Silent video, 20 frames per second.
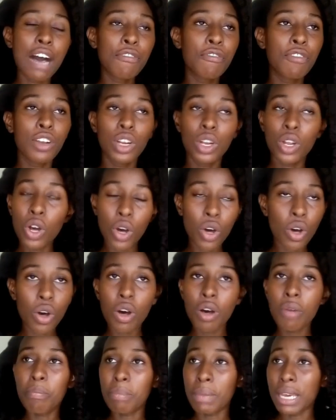you have
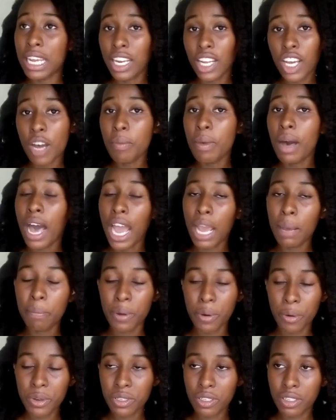low, medium,
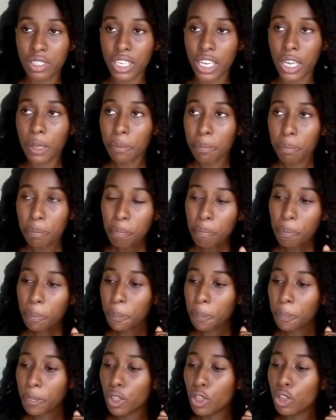high porosity,
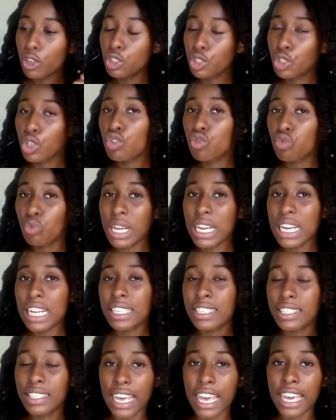you should
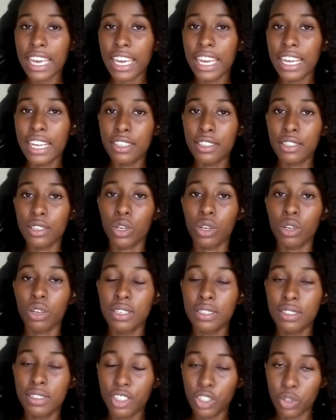really take into
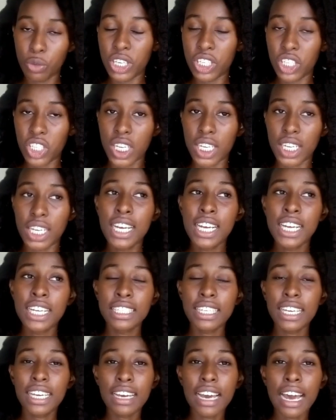consideration
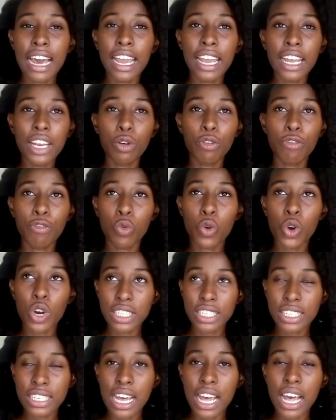the kind of
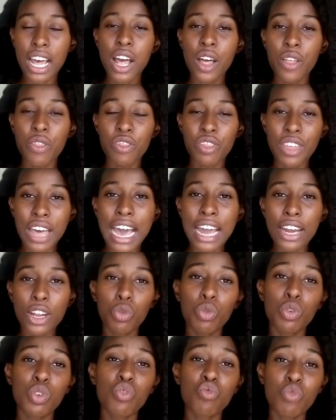water
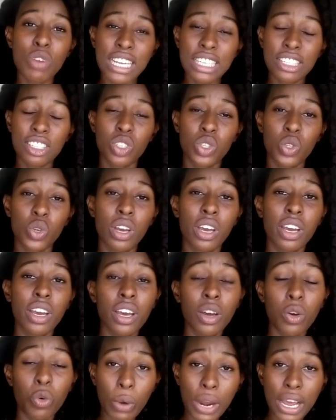that you will rinse in
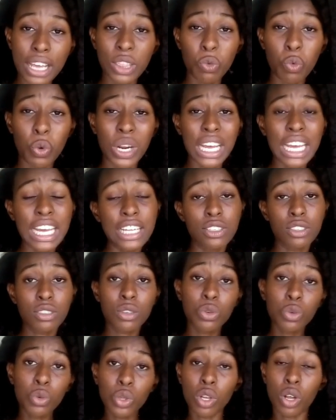your hair with, whether
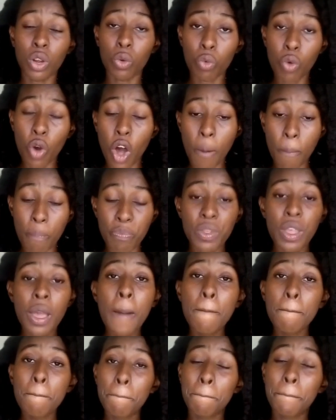it's cool or warm.